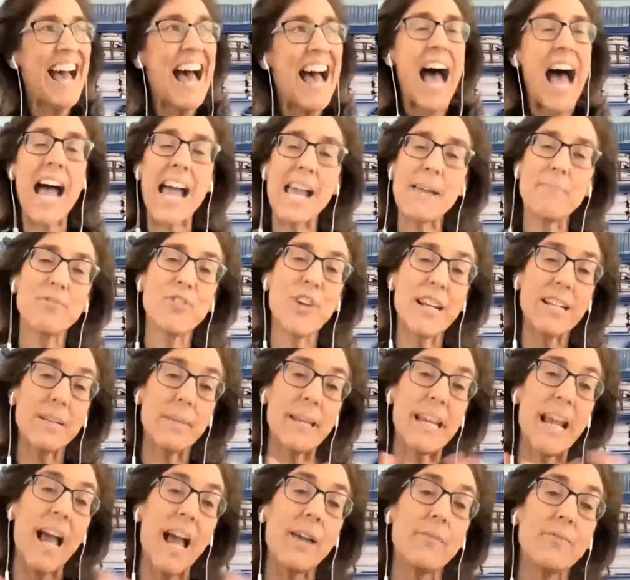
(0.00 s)

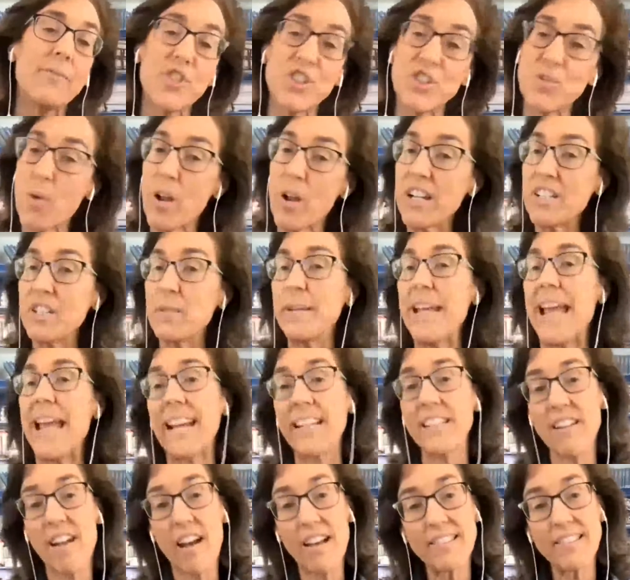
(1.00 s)
I just wanted to be
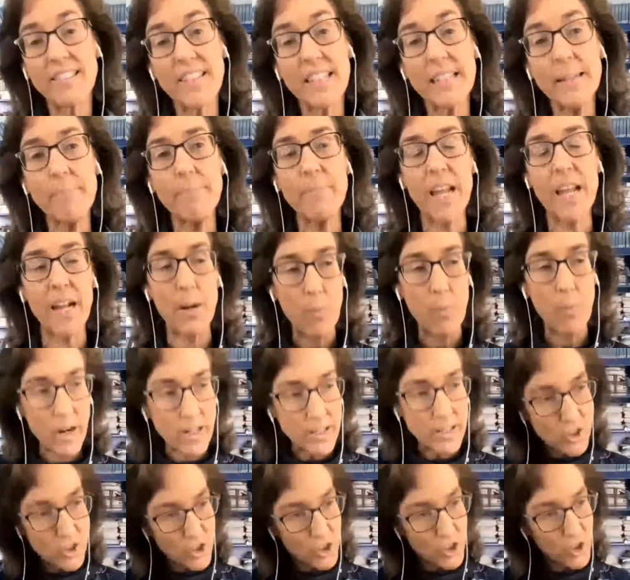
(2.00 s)
agnostic, and I
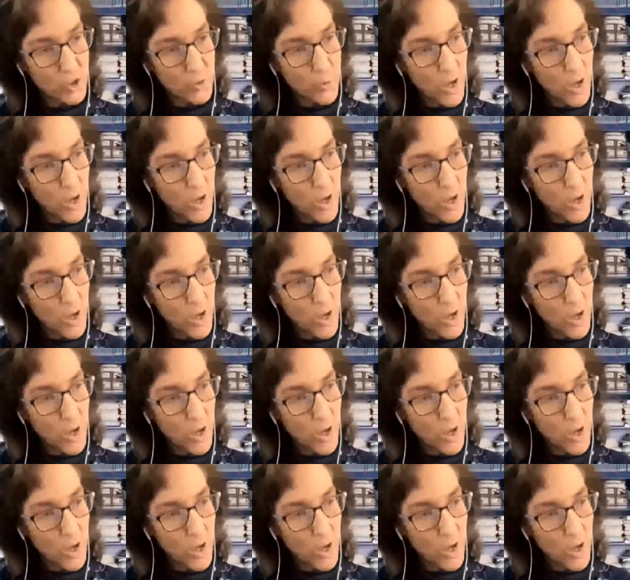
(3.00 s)
wanted to,